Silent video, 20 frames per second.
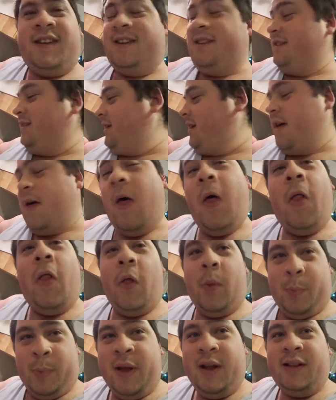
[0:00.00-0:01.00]
This is
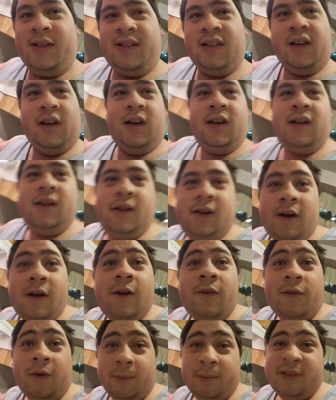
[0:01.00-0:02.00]
the pizza
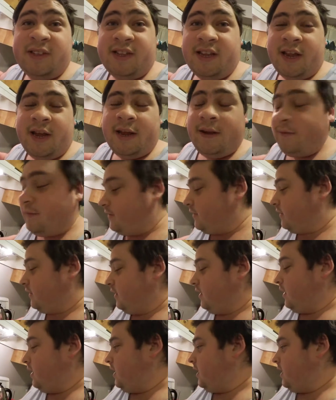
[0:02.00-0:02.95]
from Steve's,